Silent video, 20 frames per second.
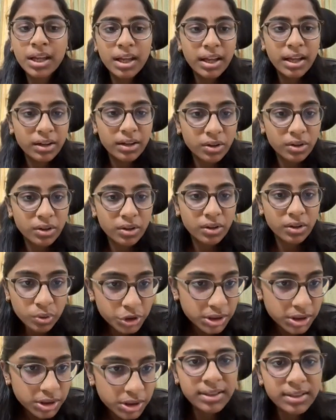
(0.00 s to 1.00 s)

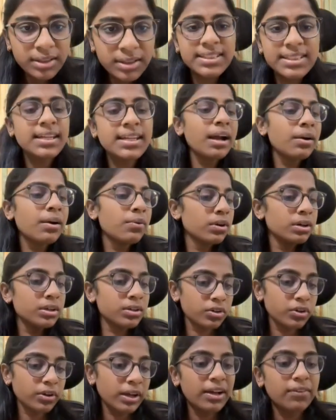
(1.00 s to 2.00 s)
Notion. Let's say I want
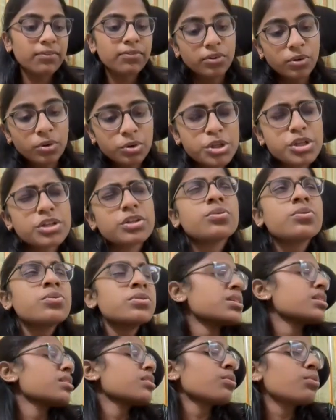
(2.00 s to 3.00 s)
to have Notion.
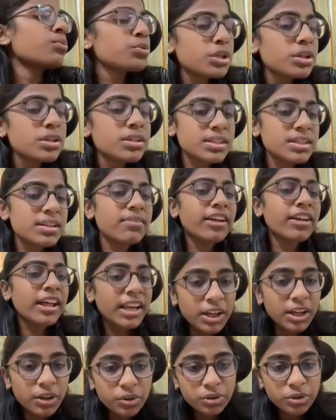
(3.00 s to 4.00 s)
Notion is a very
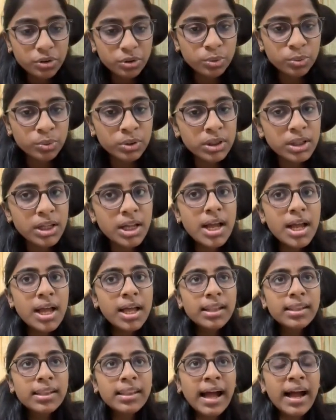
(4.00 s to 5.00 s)
good tool
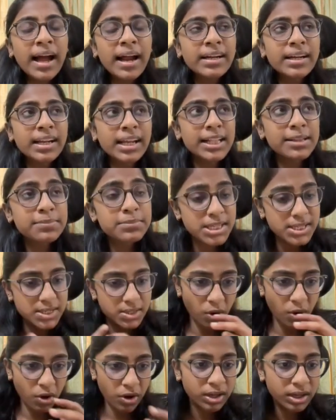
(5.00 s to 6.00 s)
that helps us
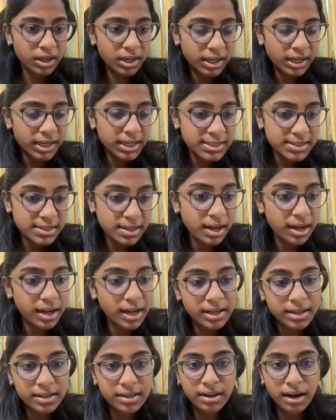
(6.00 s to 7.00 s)
organize our
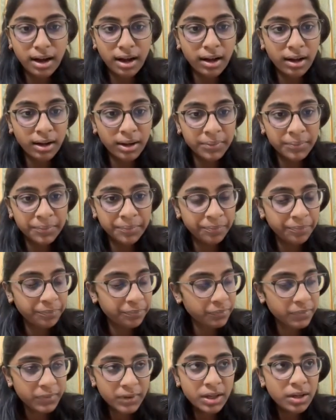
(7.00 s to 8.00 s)

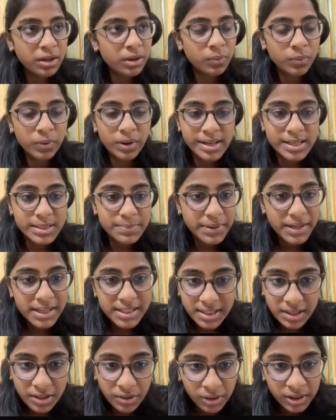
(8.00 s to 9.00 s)
workspace
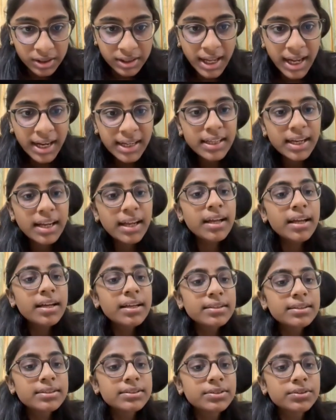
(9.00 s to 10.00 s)
and all that.
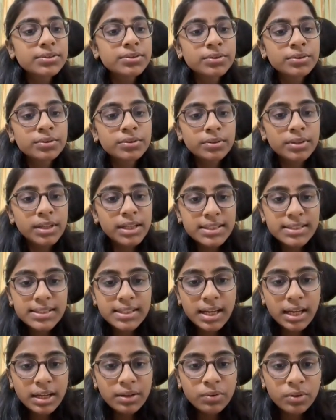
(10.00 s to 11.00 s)
So let's say
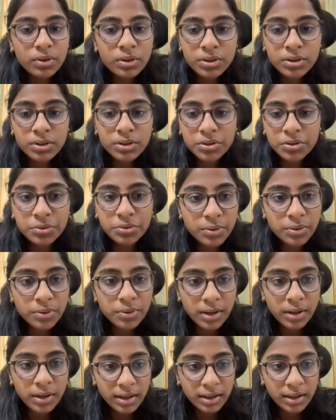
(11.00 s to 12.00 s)
I want to
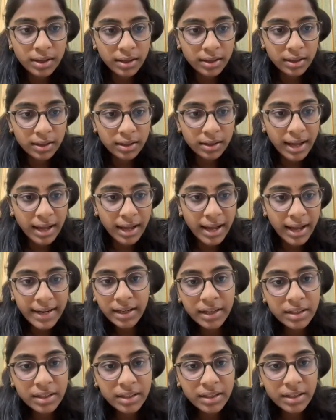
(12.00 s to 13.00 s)
add
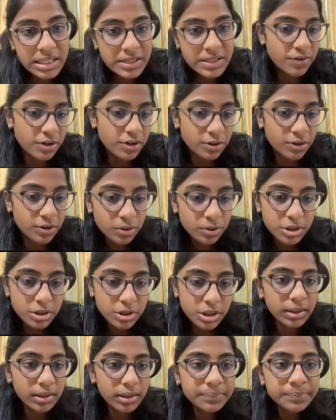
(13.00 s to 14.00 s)
connectors for
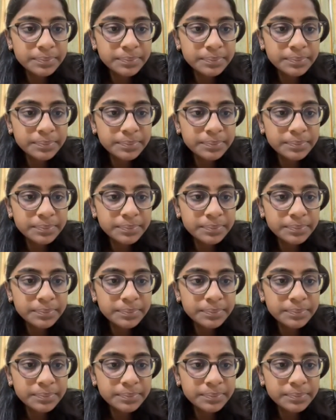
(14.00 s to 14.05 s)
Notion.